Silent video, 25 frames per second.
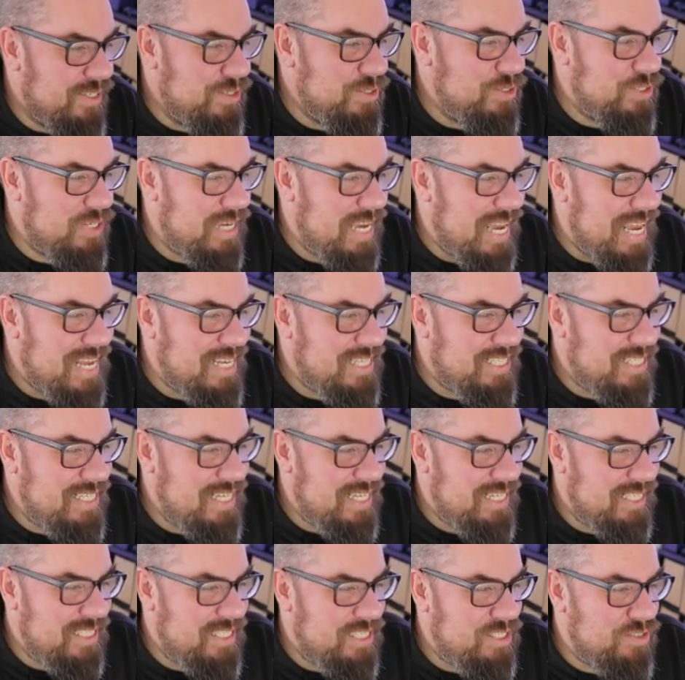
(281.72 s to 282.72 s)
Use
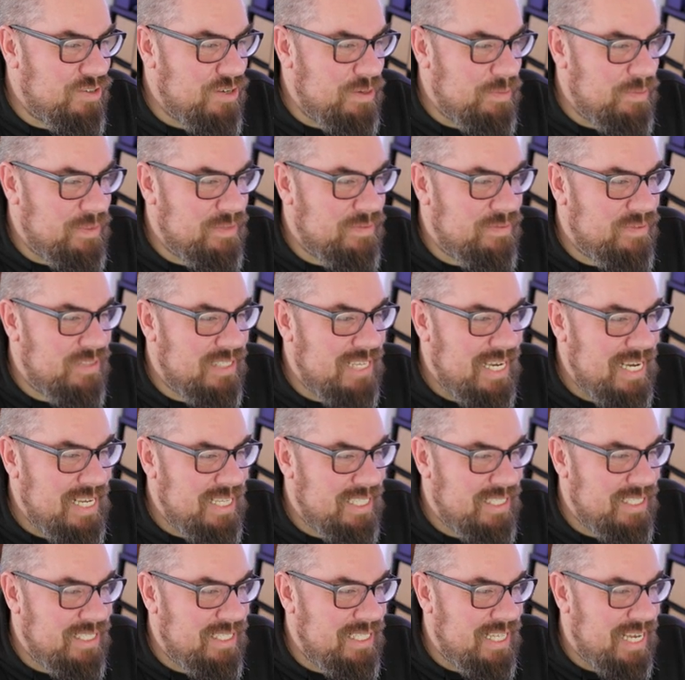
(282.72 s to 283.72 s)
catchy and descriptive
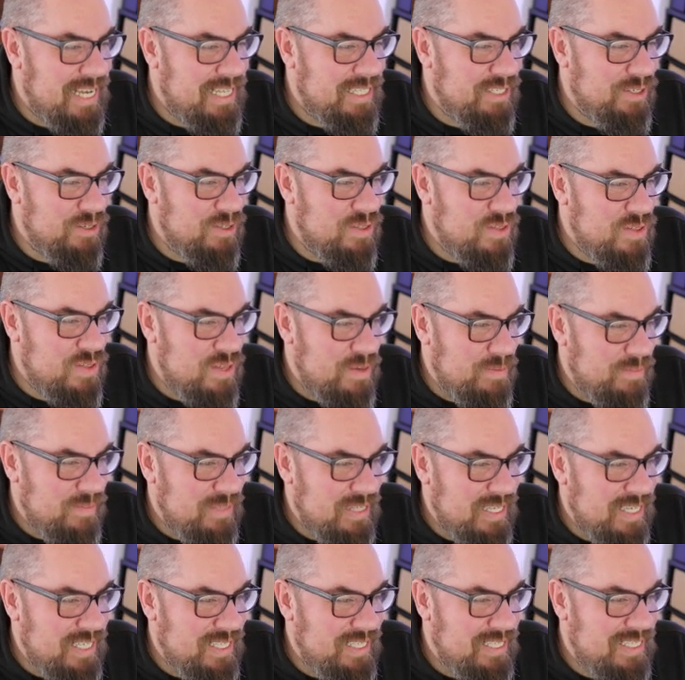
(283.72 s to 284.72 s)
title, add a good
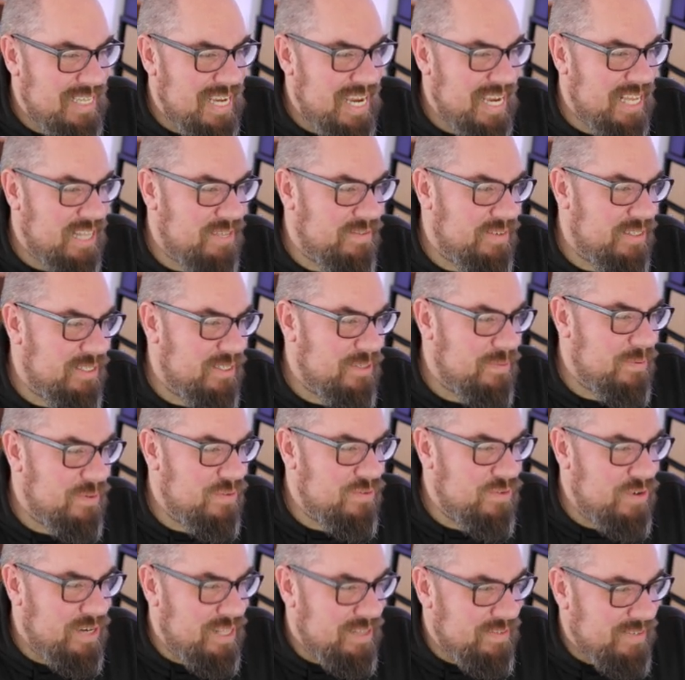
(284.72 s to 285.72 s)
thumbnail, tag the video
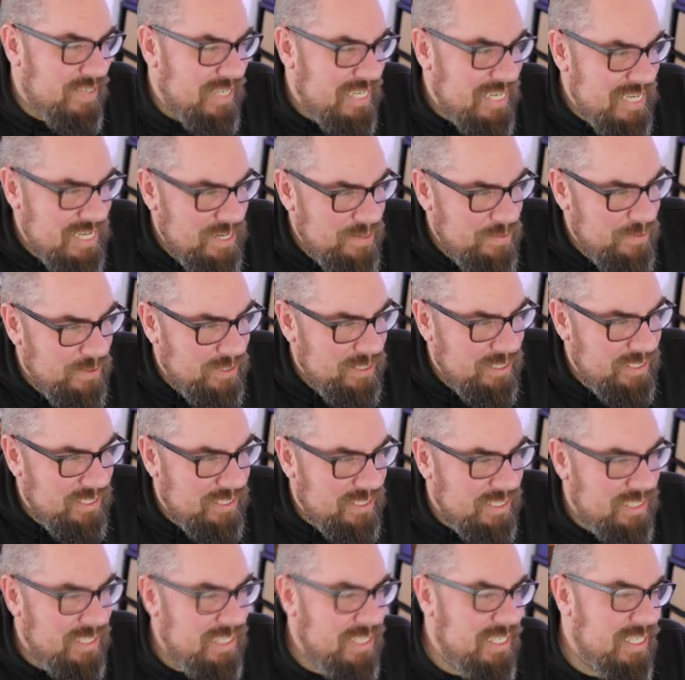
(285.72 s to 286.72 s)
with relevant
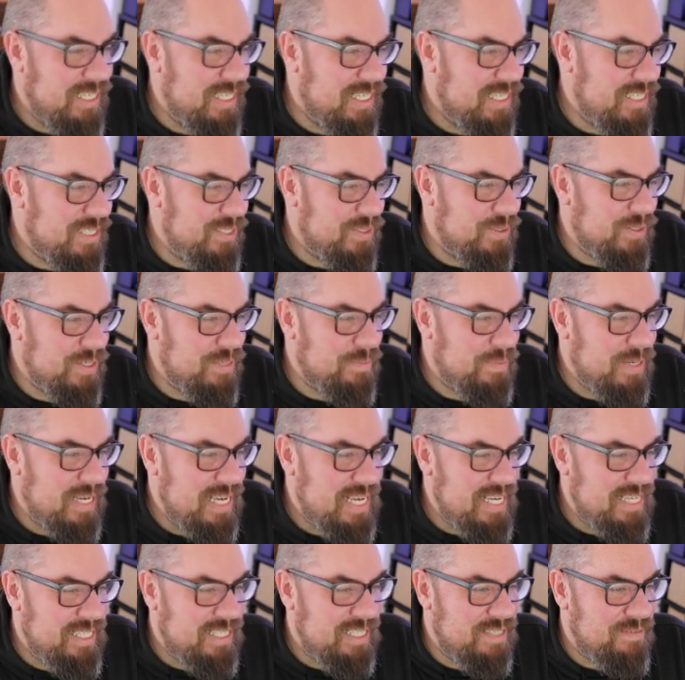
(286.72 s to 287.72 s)
keywords so it can be
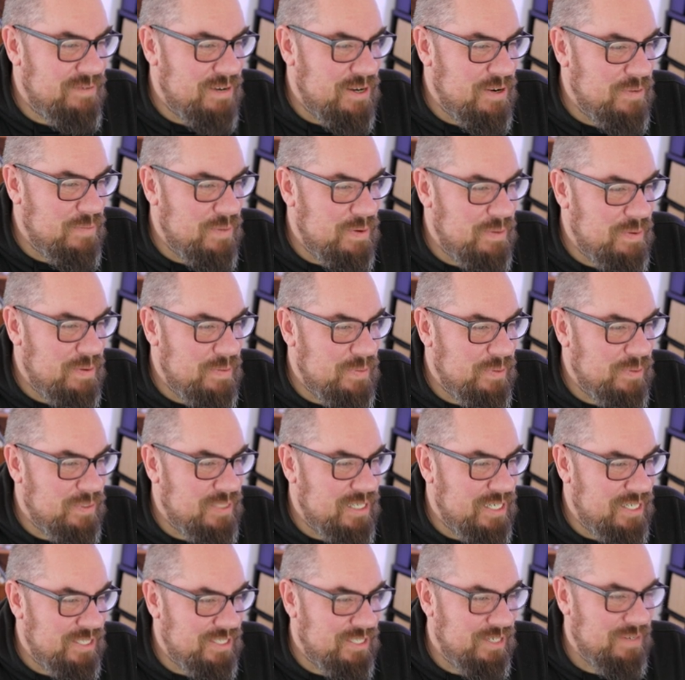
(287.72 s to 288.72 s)
easily found by people
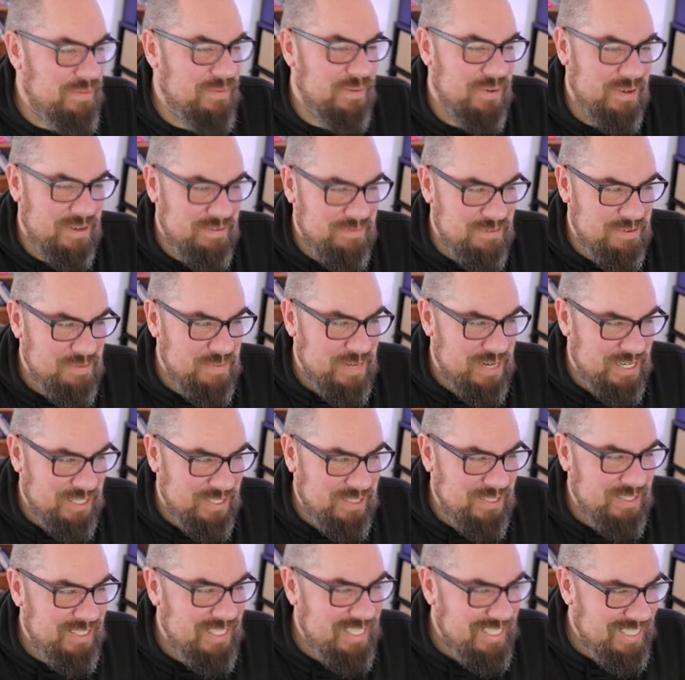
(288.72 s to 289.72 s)
searching for
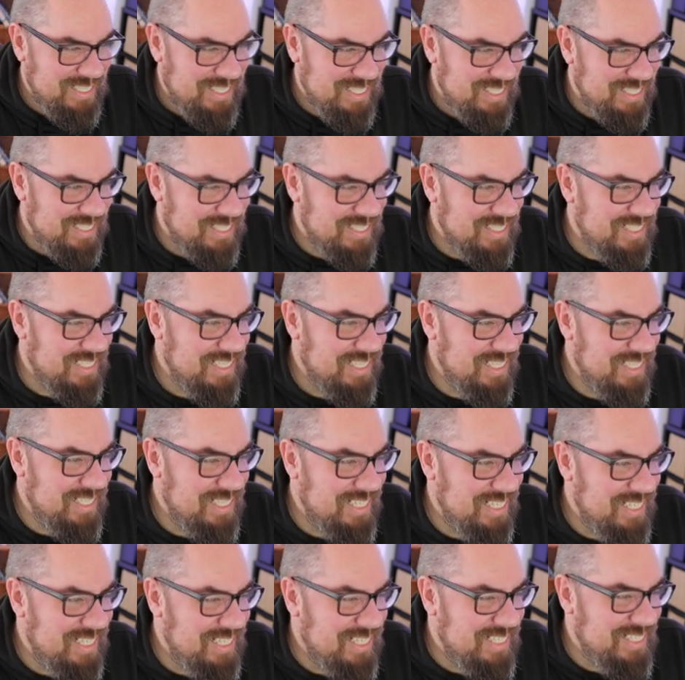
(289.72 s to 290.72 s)
information on discus.
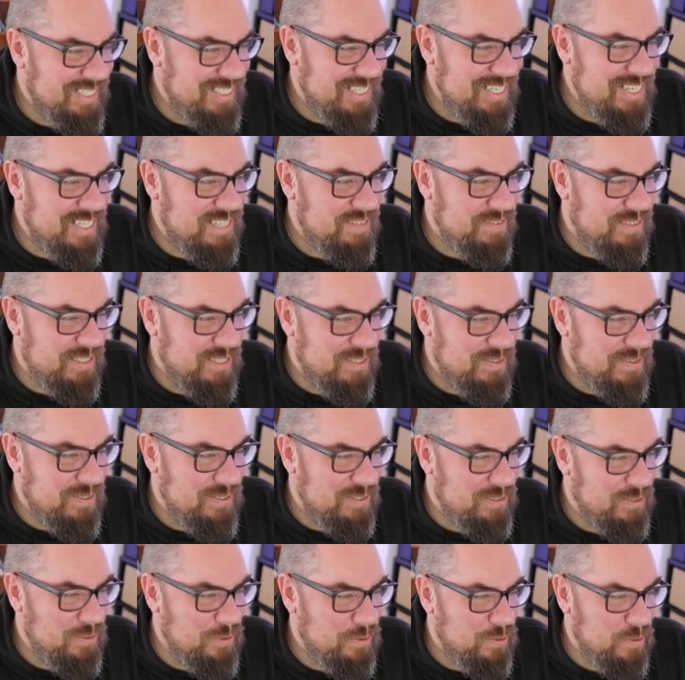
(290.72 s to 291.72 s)
Share the video
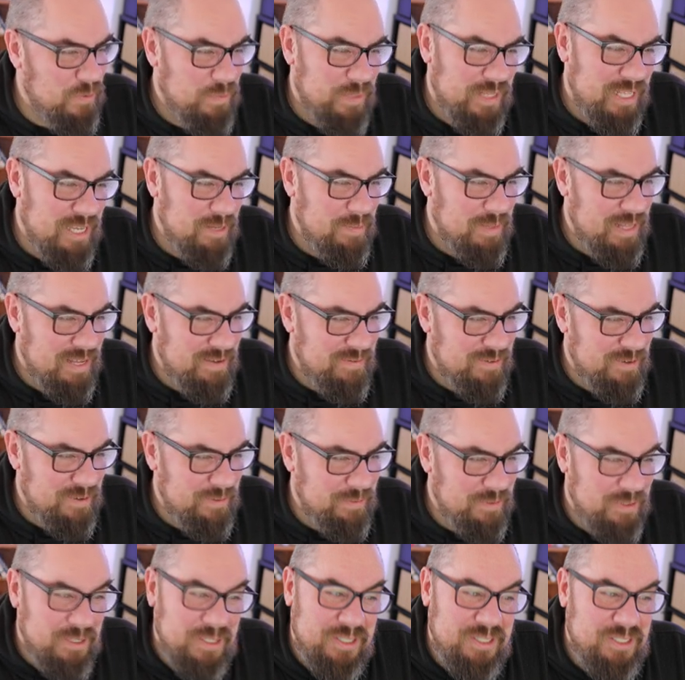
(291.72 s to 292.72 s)
on social media
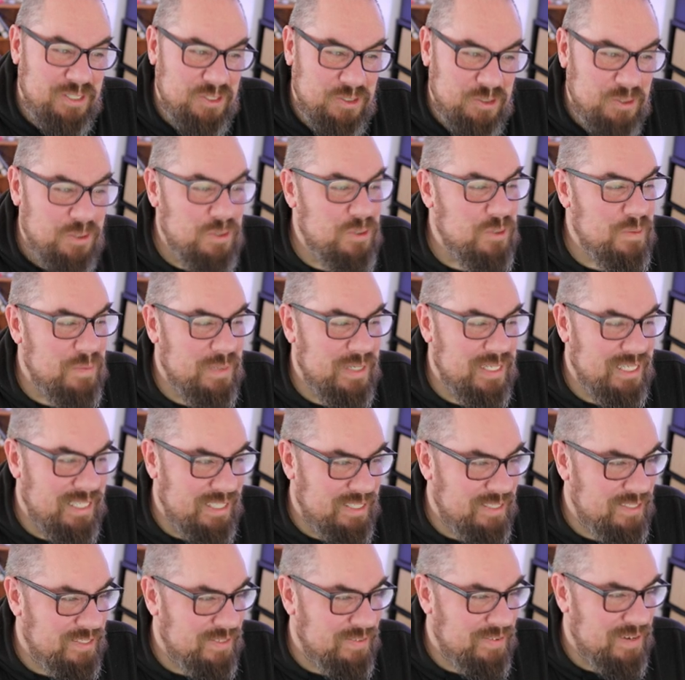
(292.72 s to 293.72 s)
platforms such as YouTube
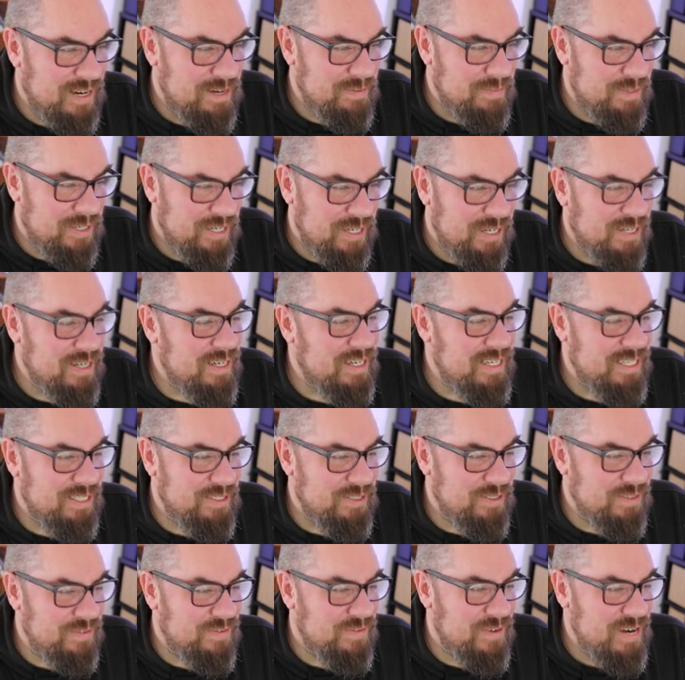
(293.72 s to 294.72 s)
and Instagram.
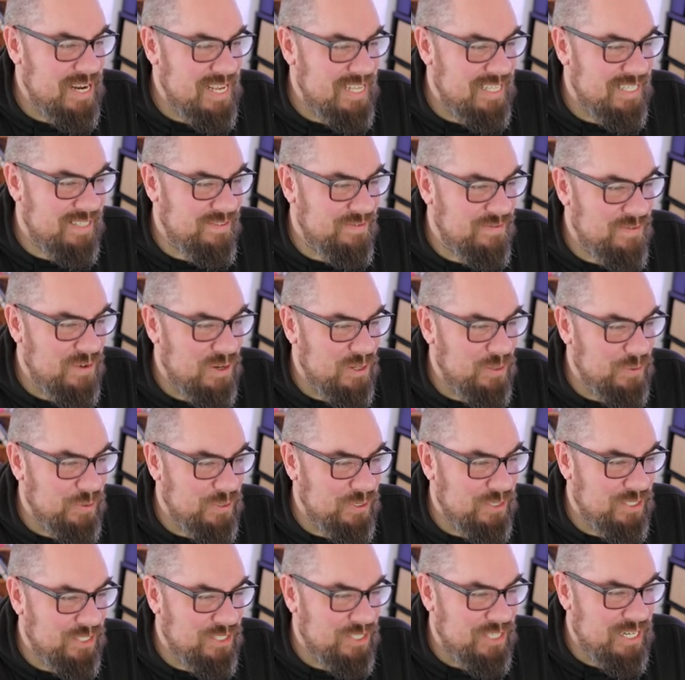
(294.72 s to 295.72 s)
Encourage your friends and
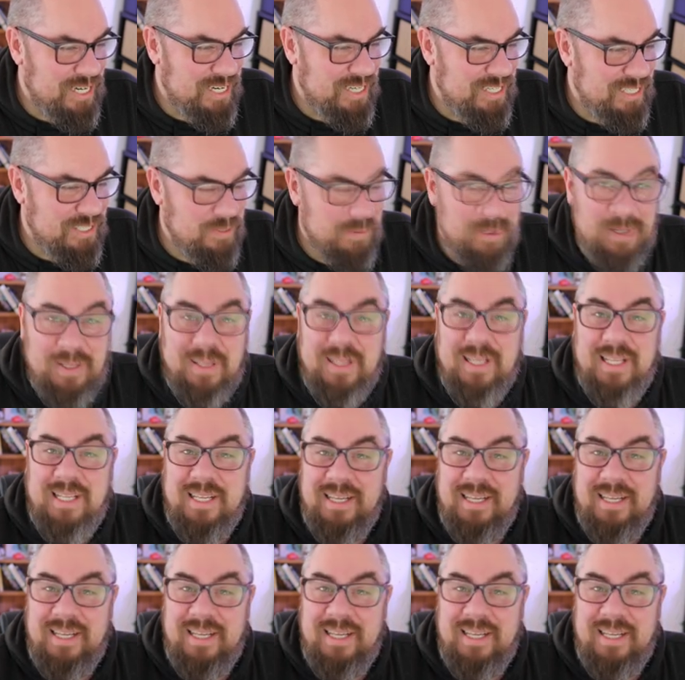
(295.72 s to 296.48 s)
followers to share it as well.